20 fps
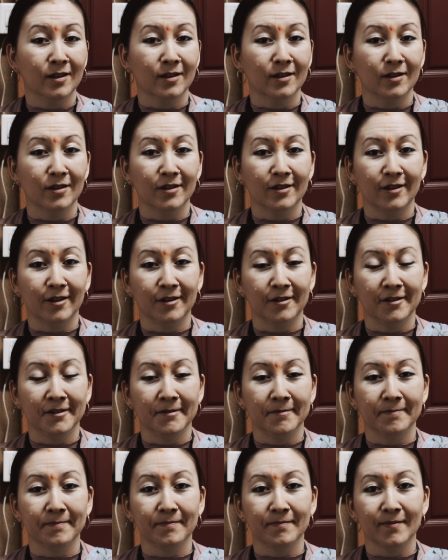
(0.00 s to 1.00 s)

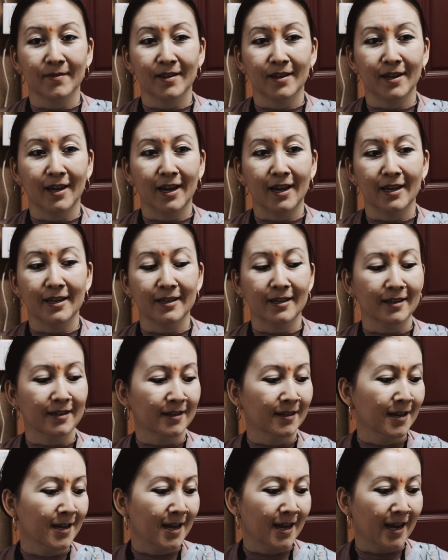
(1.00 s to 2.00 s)
so and
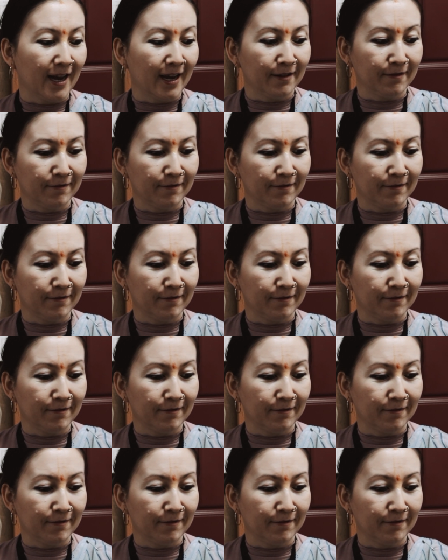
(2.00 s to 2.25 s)
I